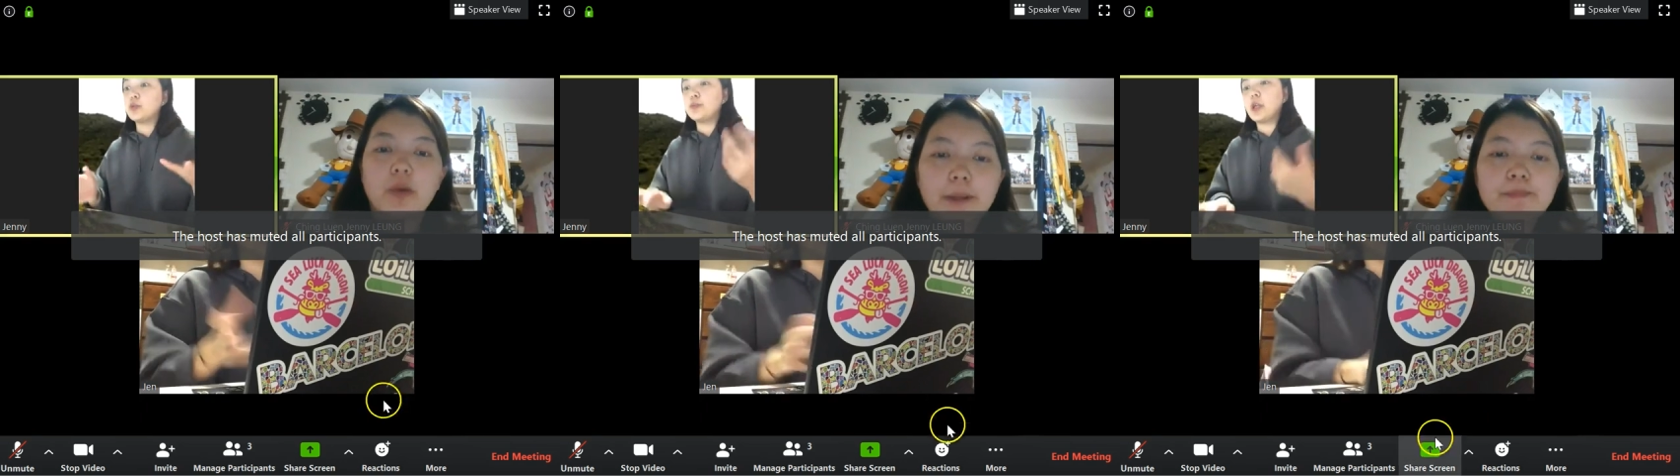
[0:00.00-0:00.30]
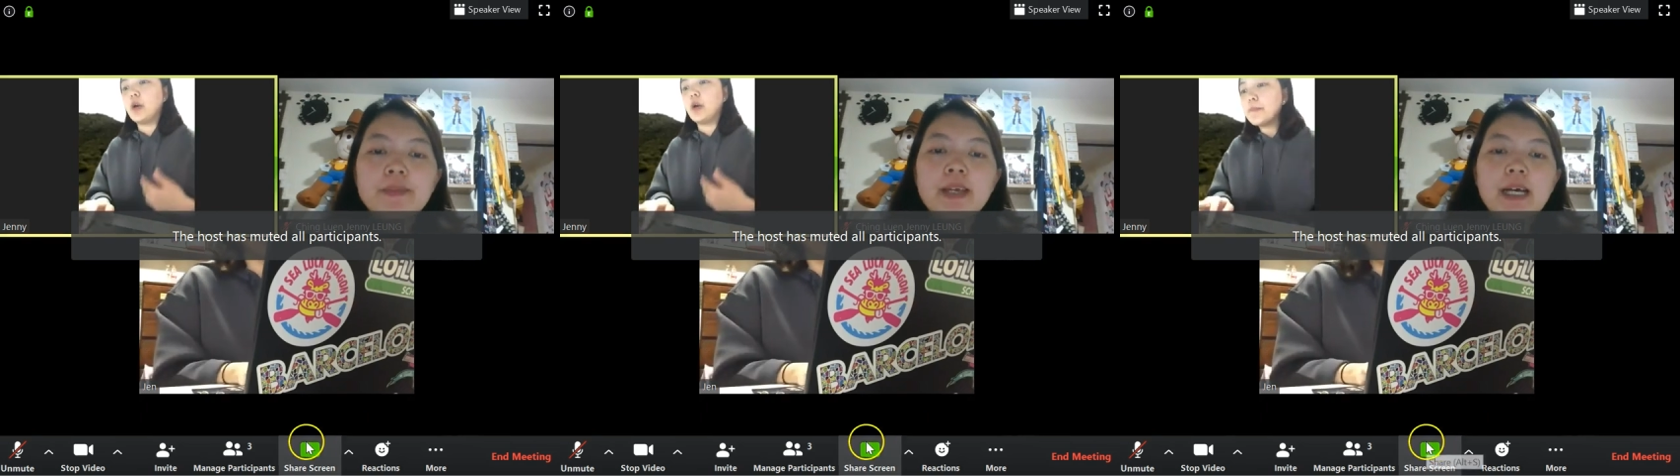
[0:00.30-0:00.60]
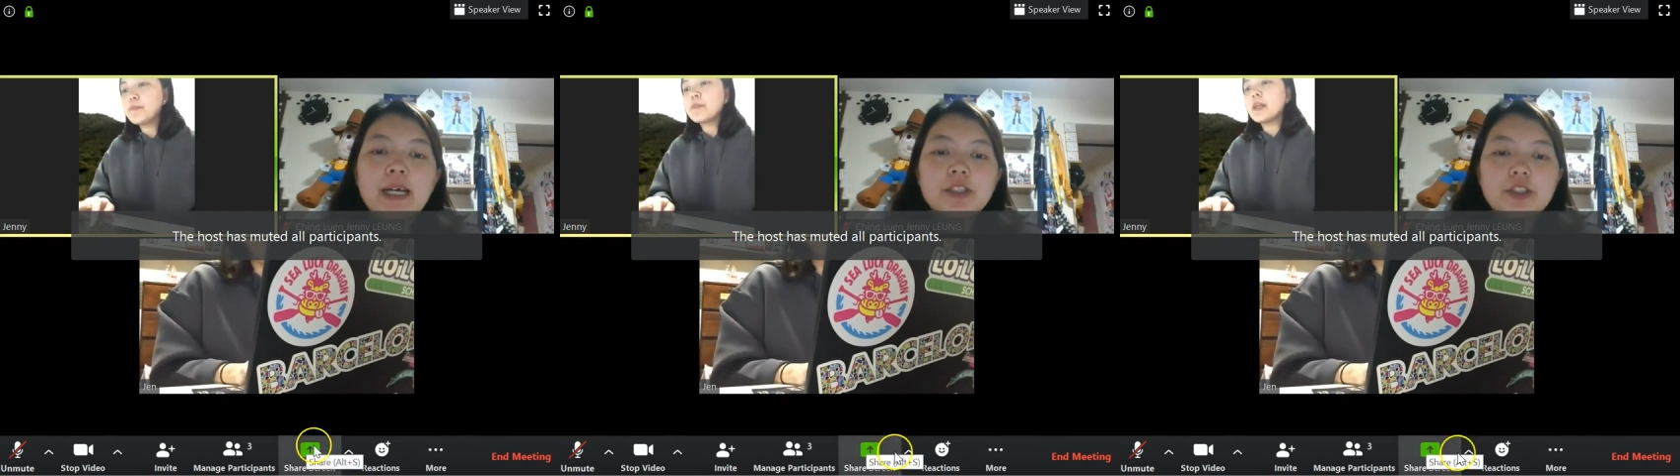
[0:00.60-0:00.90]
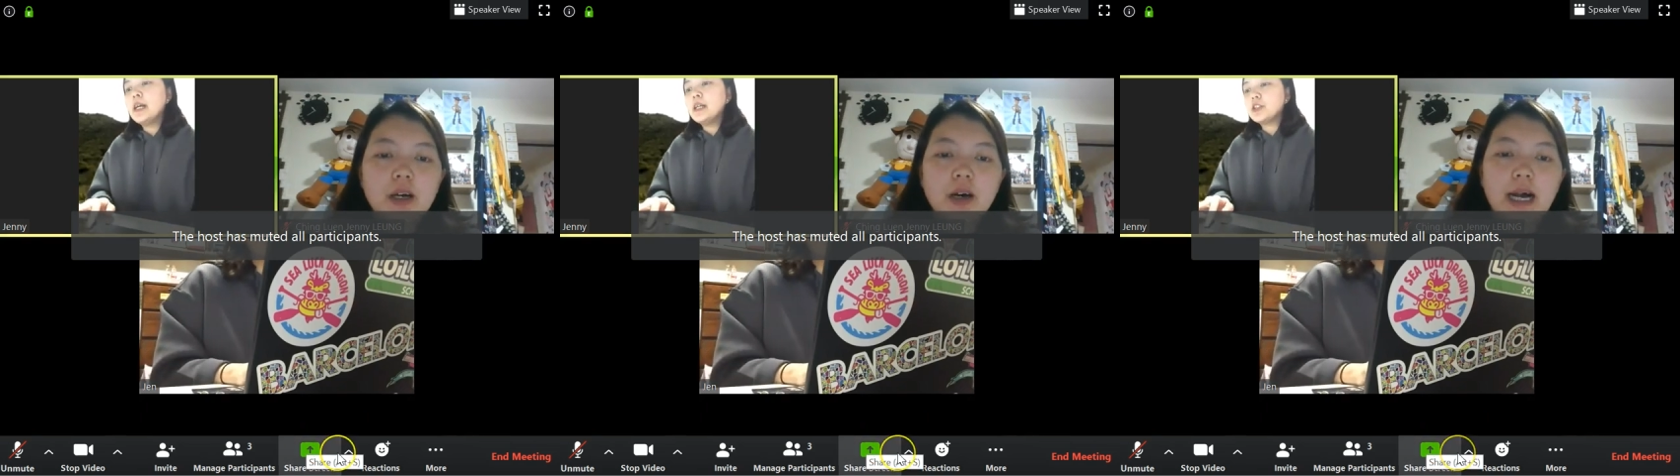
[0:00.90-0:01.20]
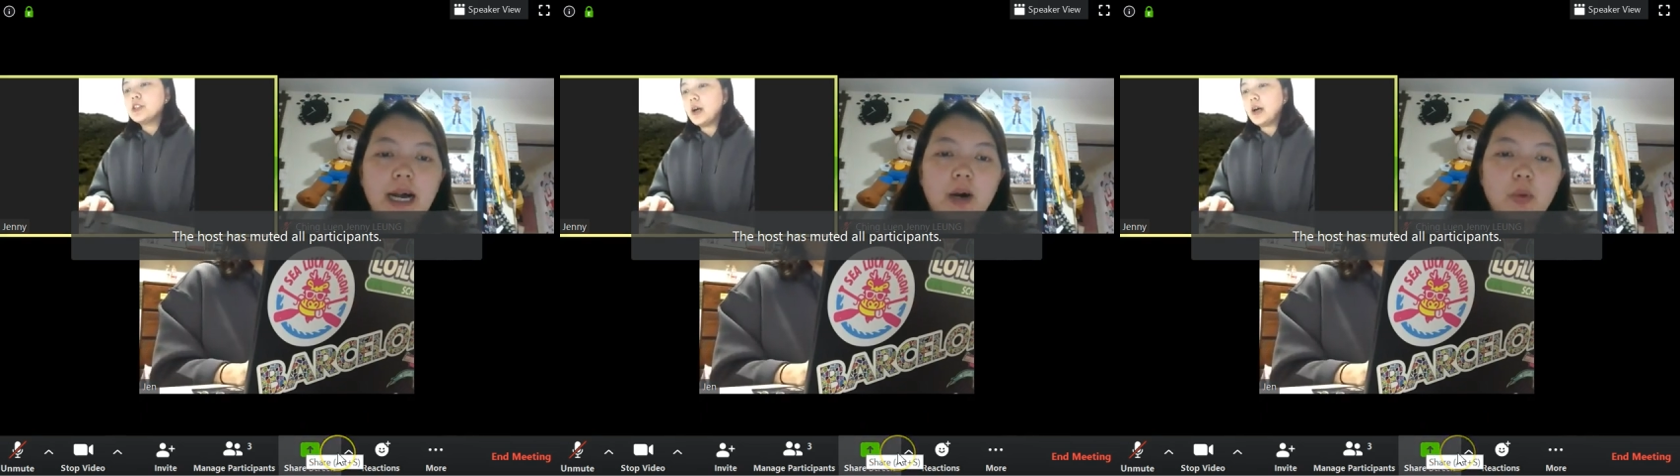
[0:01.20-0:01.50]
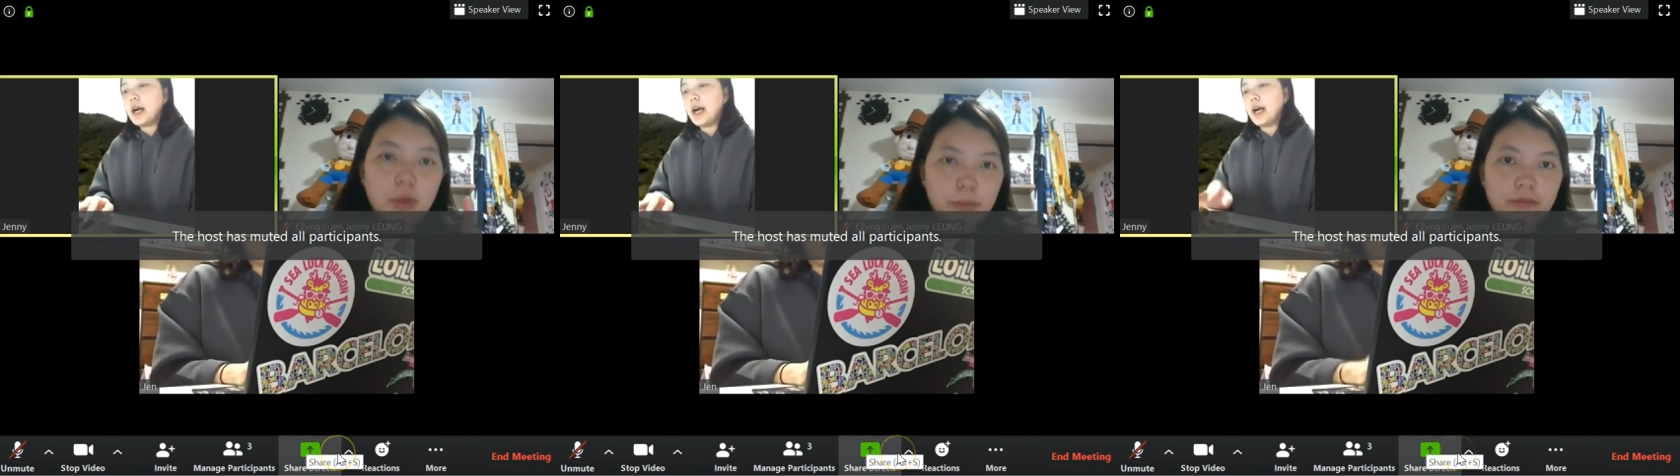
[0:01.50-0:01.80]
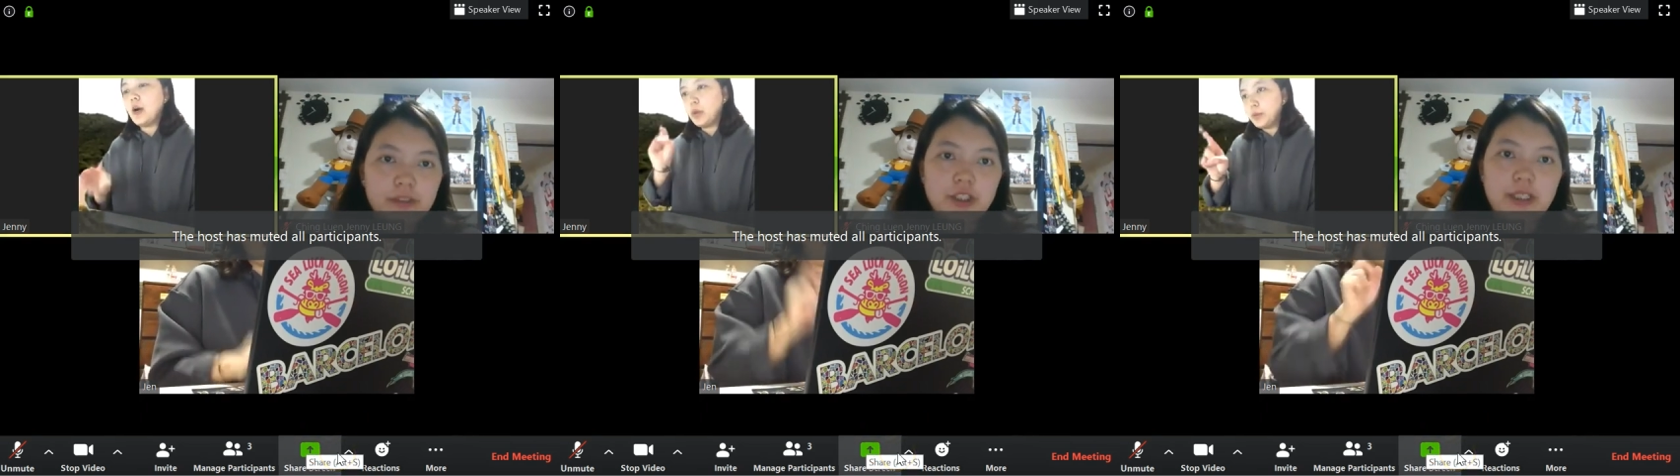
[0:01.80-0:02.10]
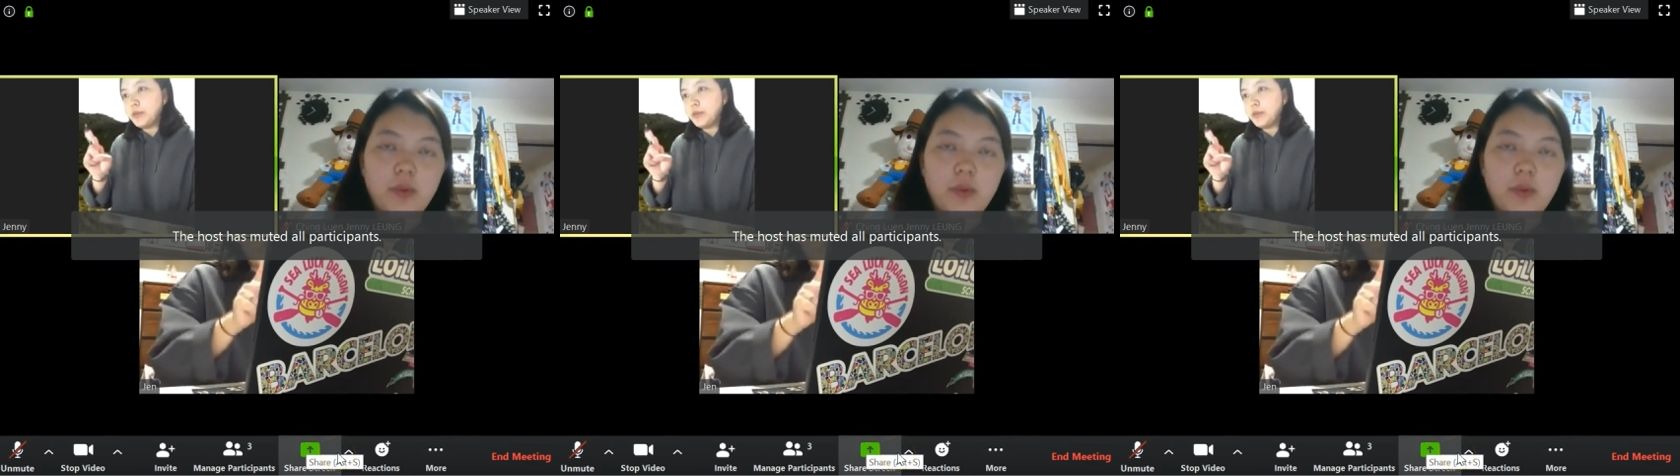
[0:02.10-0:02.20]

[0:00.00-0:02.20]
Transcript: all right? So uh, one more function